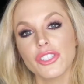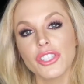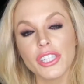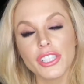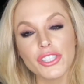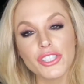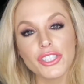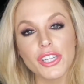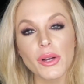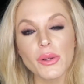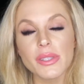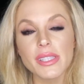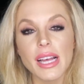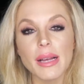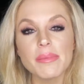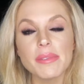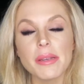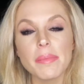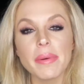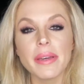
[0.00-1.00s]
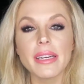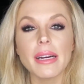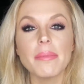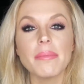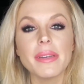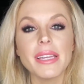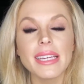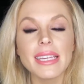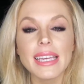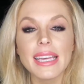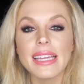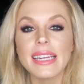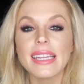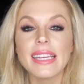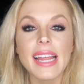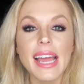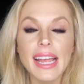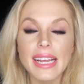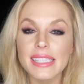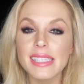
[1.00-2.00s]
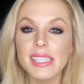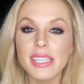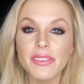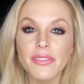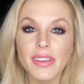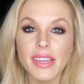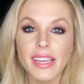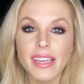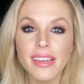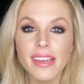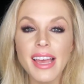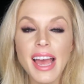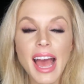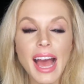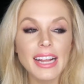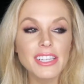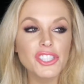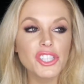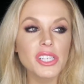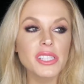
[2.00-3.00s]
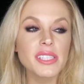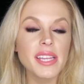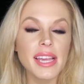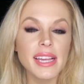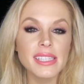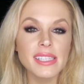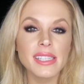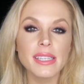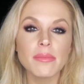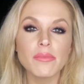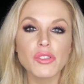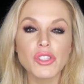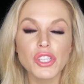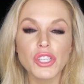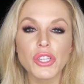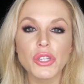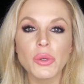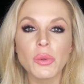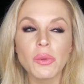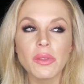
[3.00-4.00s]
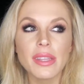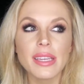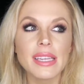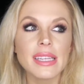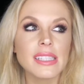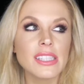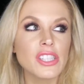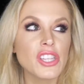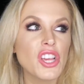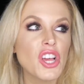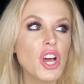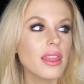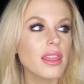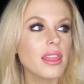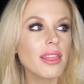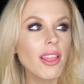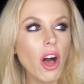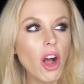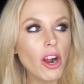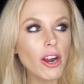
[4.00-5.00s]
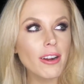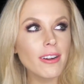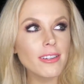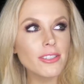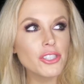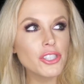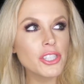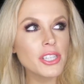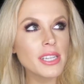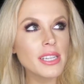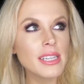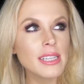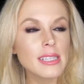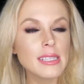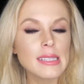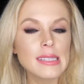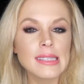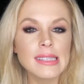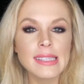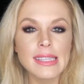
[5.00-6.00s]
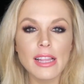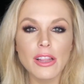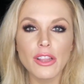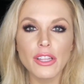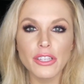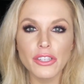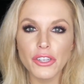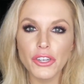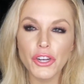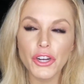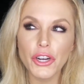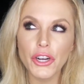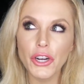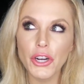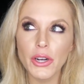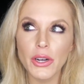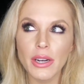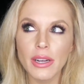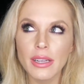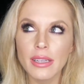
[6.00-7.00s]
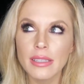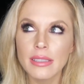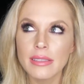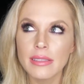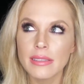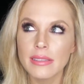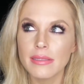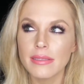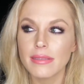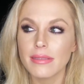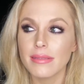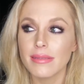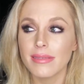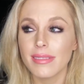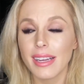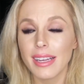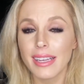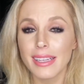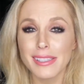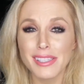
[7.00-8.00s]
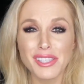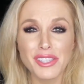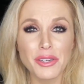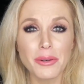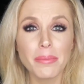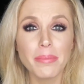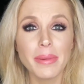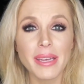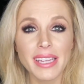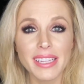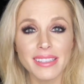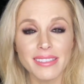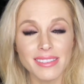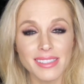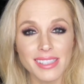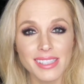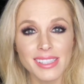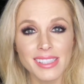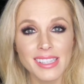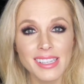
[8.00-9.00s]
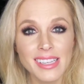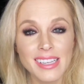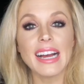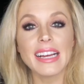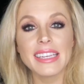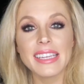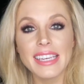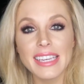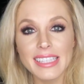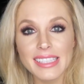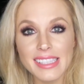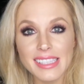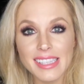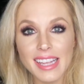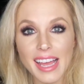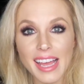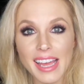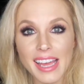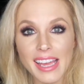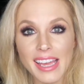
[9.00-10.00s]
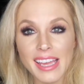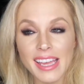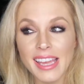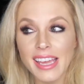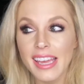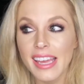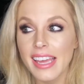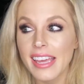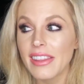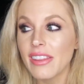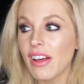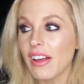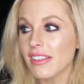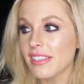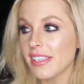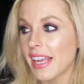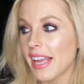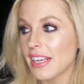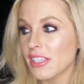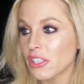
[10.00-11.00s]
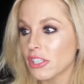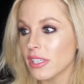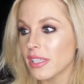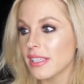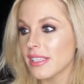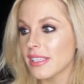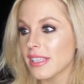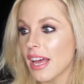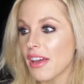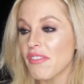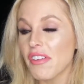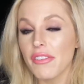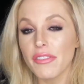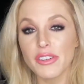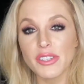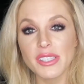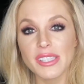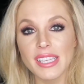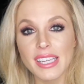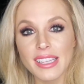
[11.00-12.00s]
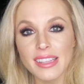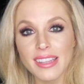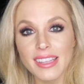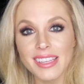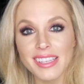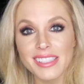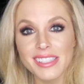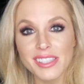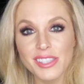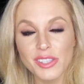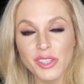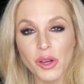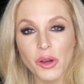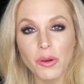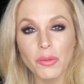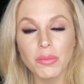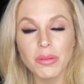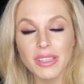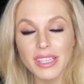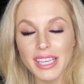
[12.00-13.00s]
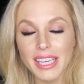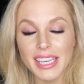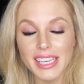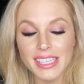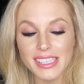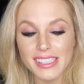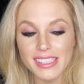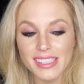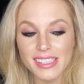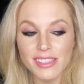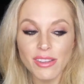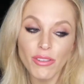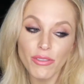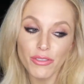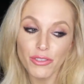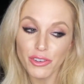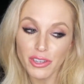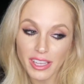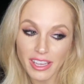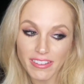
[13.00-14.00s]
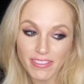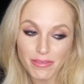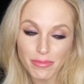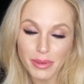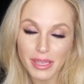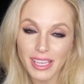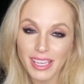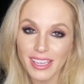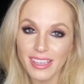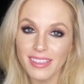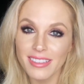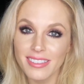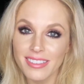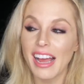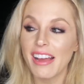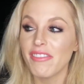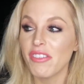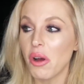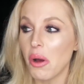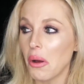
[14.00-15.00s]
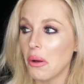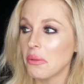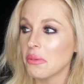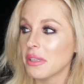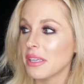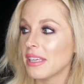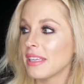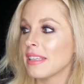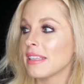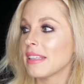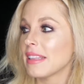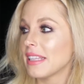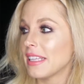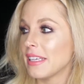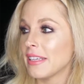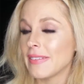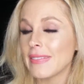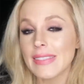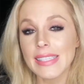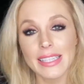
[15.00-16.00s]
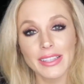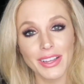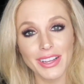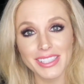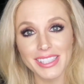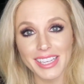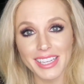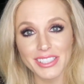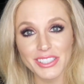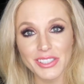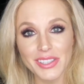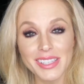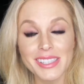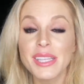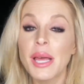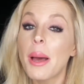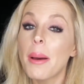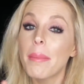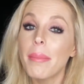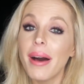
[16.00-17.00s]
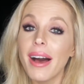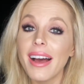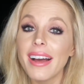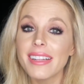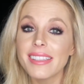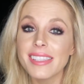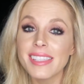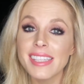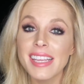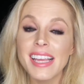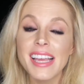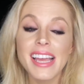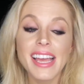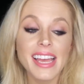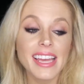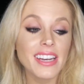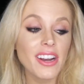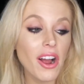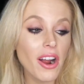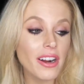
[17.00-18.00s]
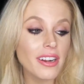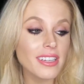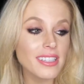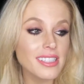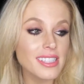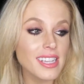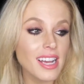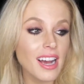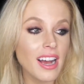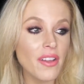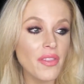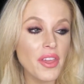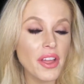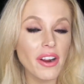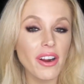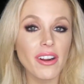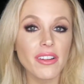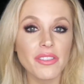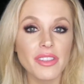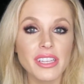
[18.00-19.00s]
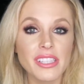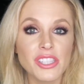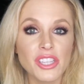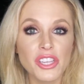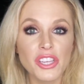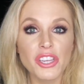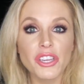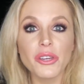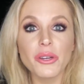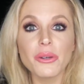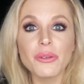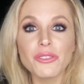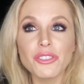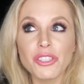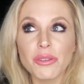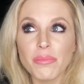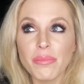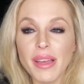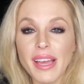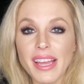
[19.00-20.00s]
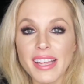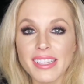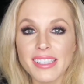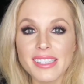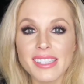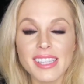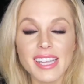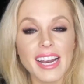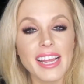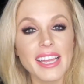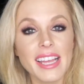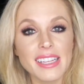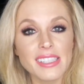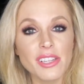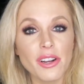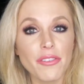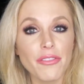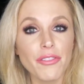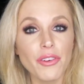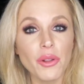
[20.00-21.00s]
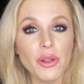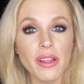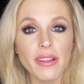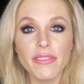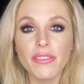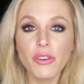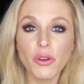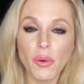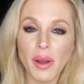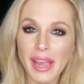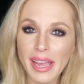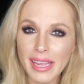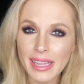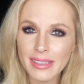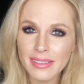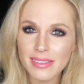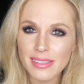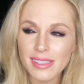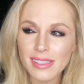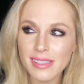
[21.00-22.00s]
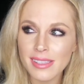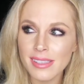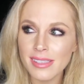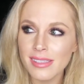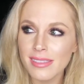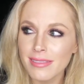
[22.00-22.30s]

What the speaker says: She shows up to pick up Nick in an ATV, and she takes him to these large cylinder, I guess they're bins. I can't say in Los Angeles I've ever seen these, so please forgive me. I've only lived in Los Angeles. But in Arkansas, there are these huge bins that I guess are full of grains.